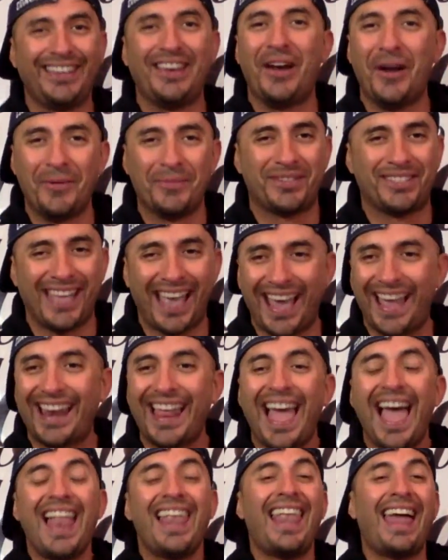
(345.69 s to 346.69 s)
You know what I'm
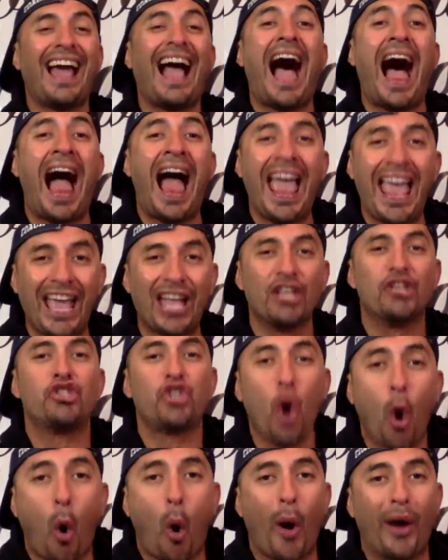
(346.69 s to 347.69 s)
saying? Like, I
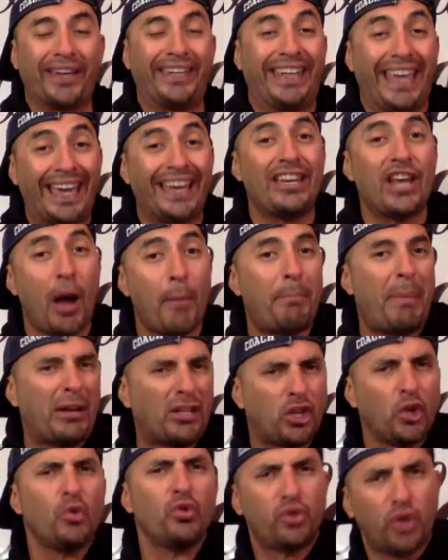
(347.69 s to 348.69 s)
enjoy getting
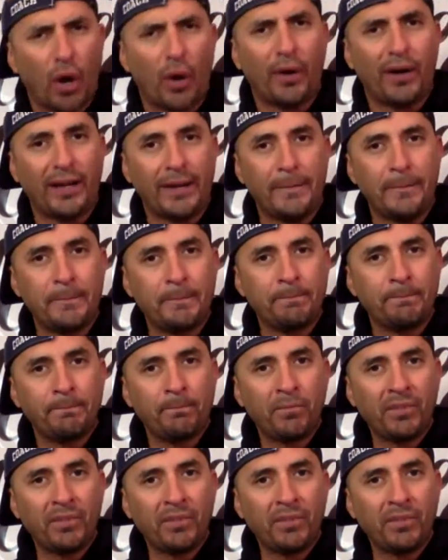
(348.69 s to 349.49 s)
up at 2:30.